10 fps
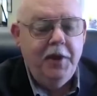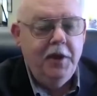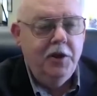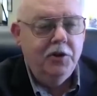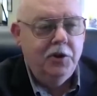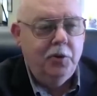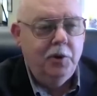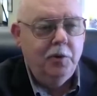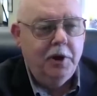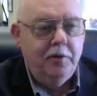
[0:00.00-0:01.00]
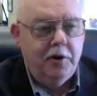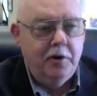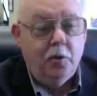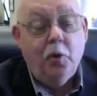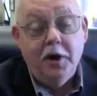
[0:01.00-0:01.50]
So we were given
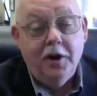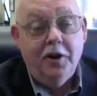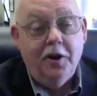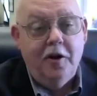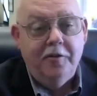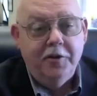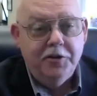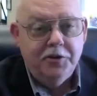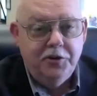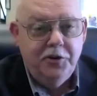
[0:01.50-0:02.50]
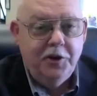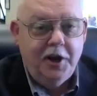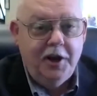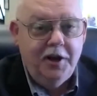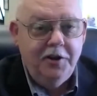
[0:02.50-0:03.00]
one little office, 2
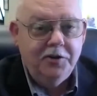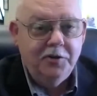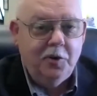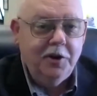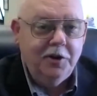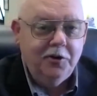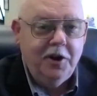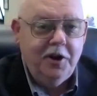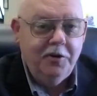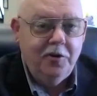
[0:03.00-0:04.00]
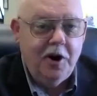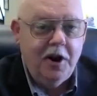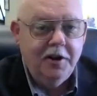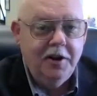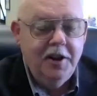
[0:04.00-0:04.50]
guys, one little contract,